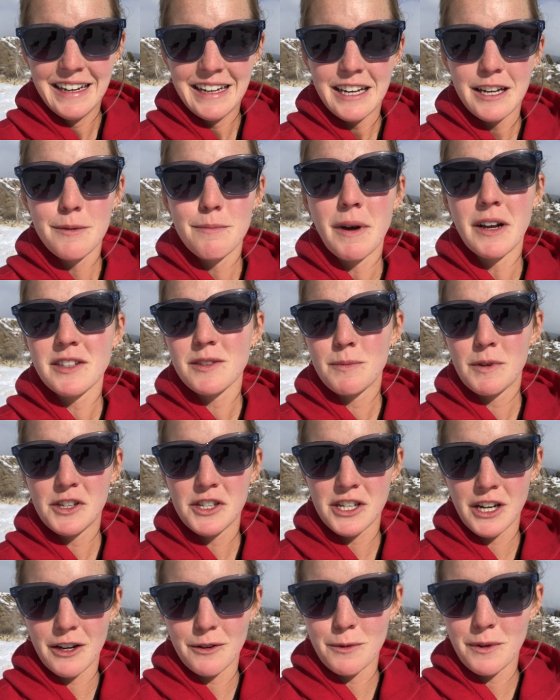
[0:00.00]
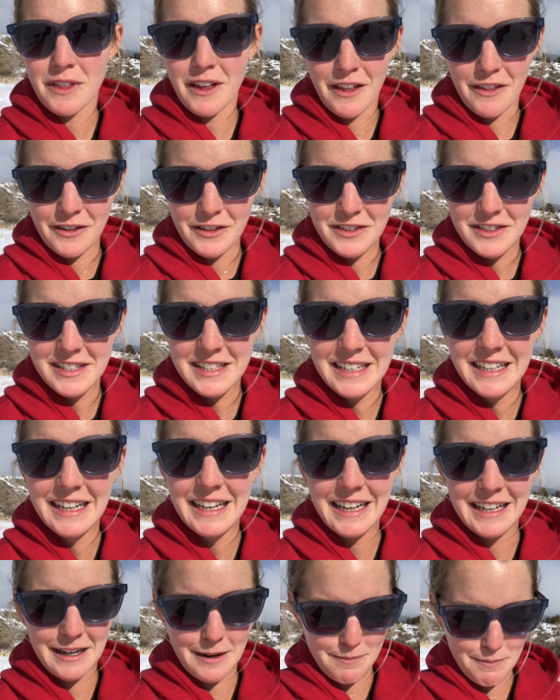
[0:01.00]
It must be shared with others."
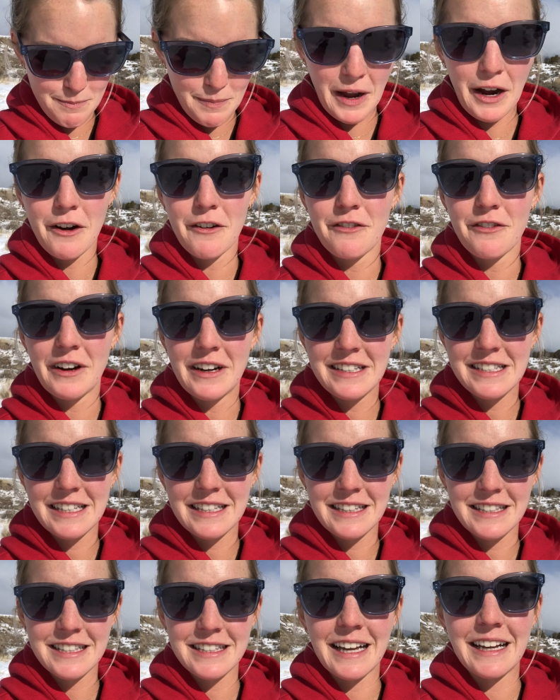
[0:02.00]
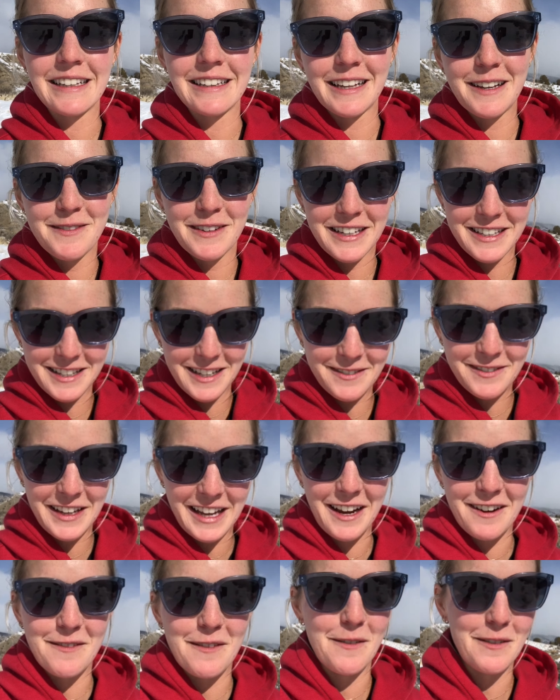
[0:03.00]
And I'm paraphrasing slightly because I
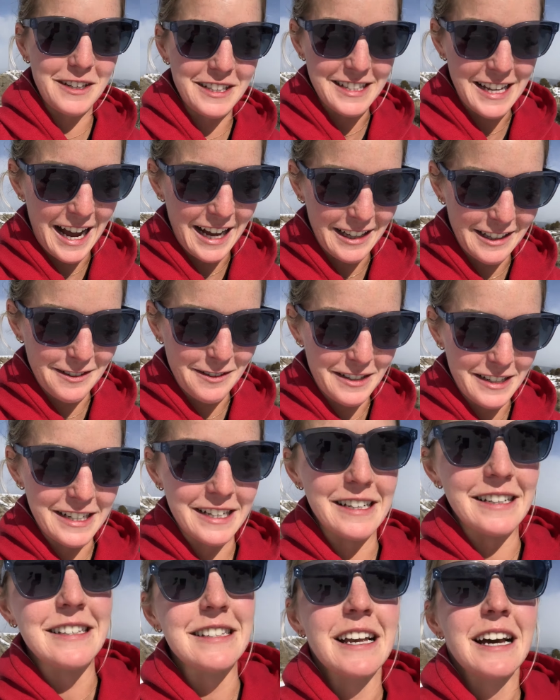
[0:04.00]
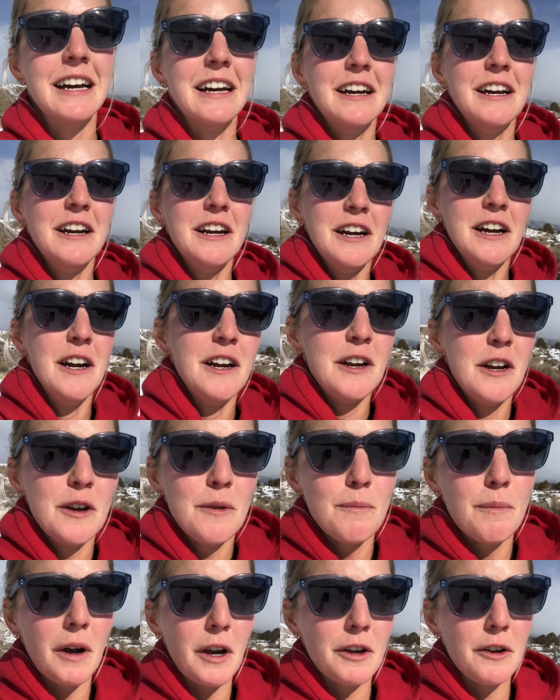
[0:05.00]
can't remember exactly what it is.
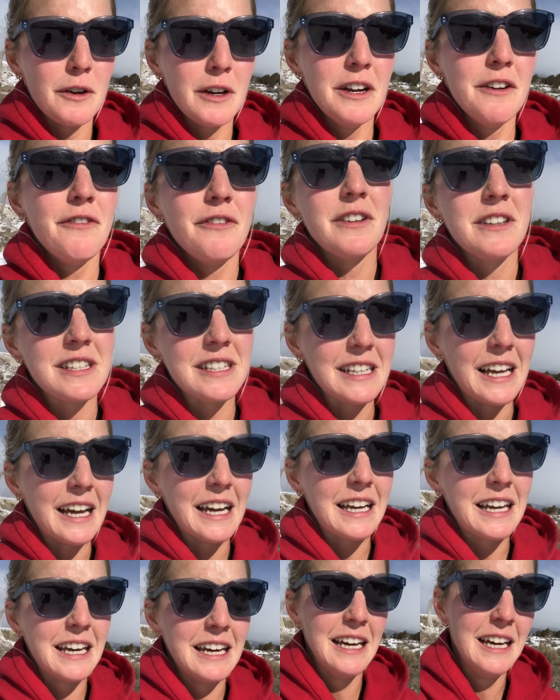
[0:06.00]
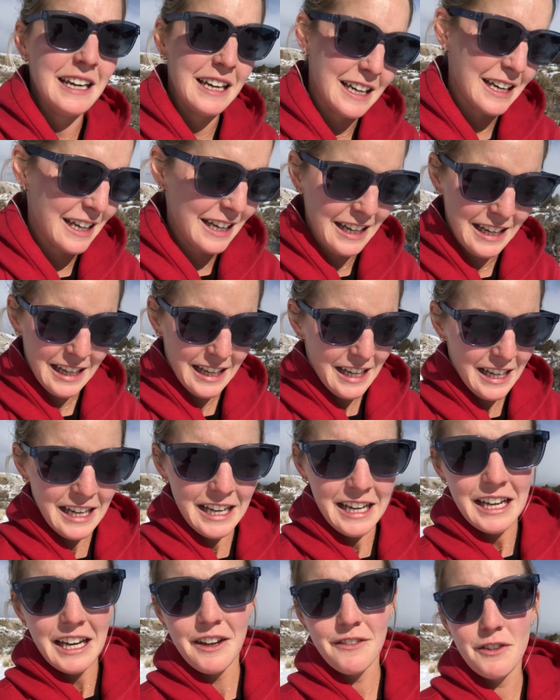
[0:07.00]
But grief is like,
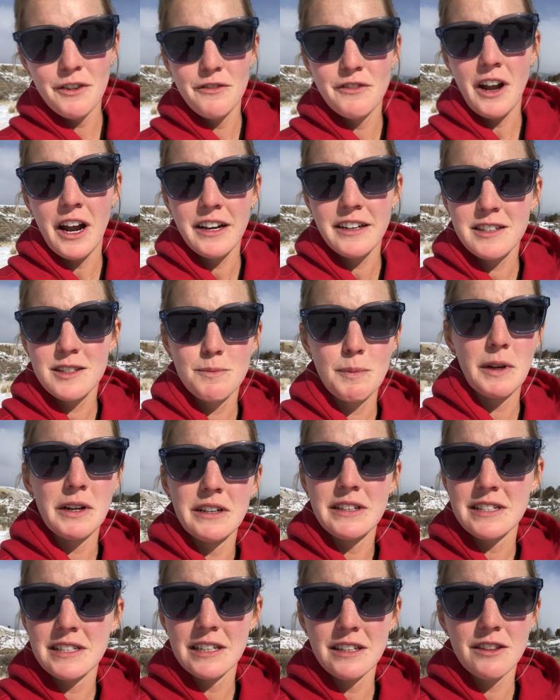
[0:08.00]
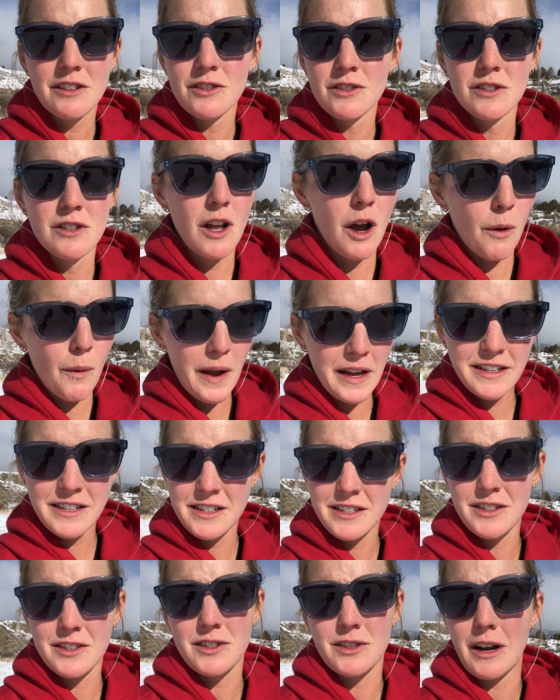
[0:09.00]
if you've not experienced it, there's no way to
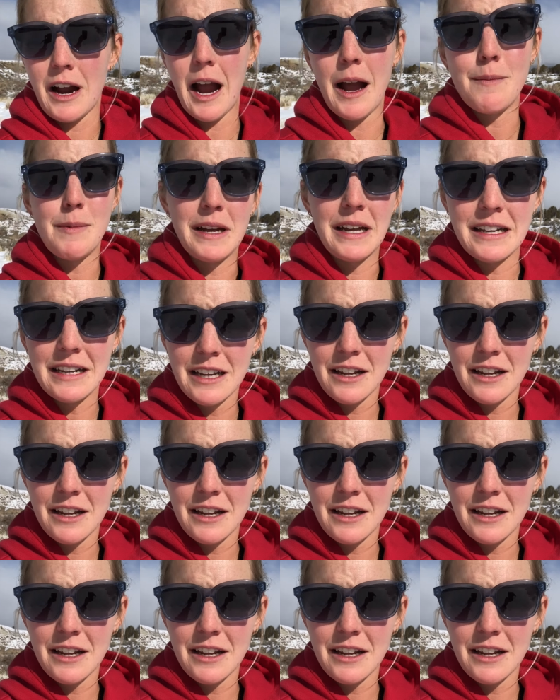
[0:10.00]
describe it.